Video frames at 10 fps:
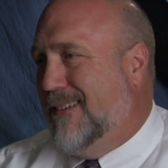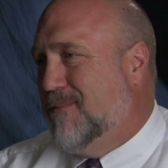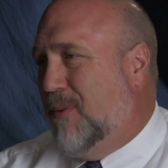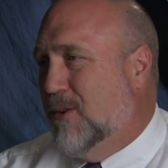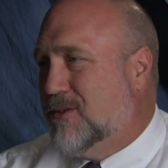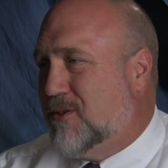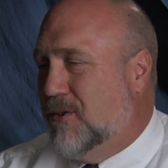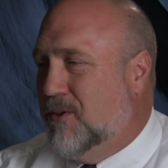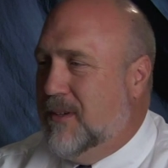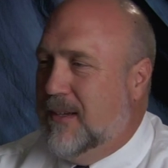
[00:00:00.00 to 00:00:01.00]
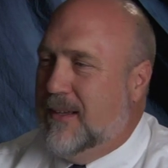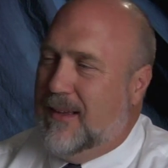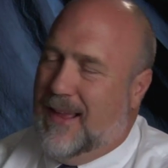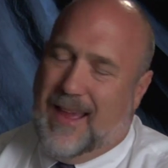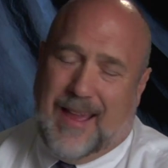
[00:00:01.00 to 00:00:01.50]
As opposed to,
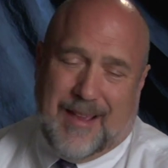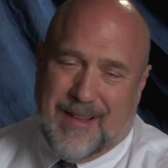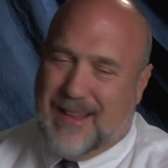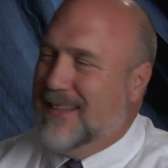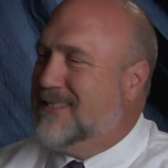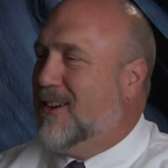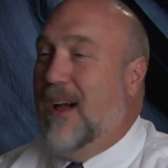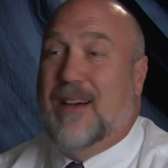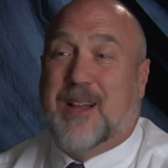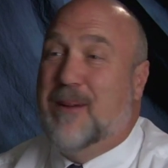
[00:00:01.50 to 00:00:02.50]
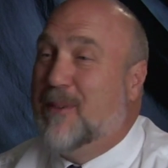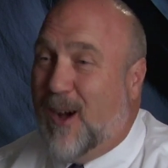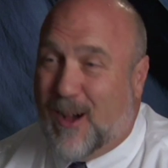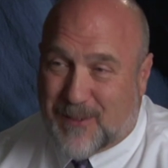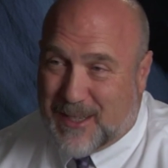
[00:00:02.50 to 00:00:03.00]
hey man, let's go have a cup of
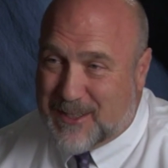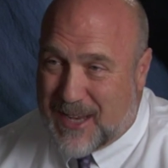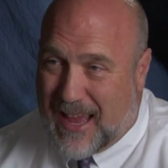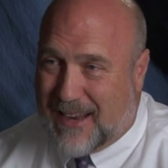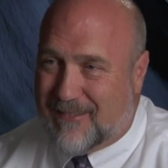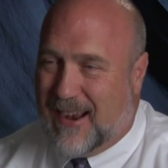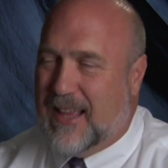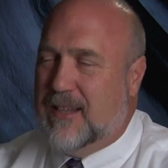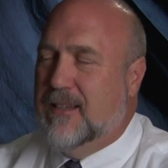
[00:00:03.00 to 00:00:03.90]
coffee and chat, right?